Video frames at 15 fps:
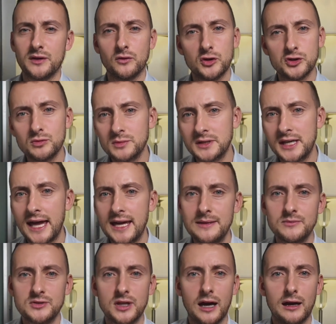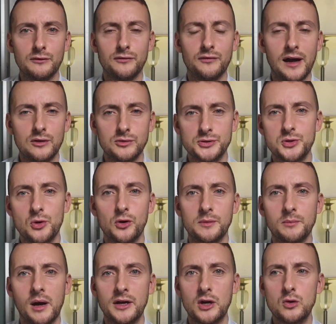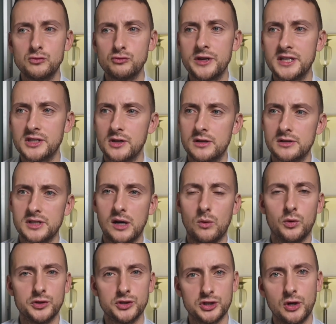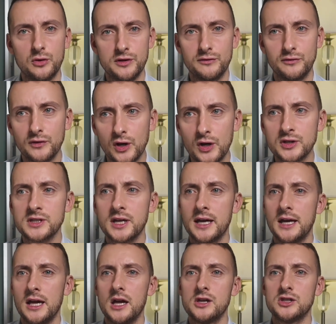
but I've got some games that I've found during my own research that I want to show you first.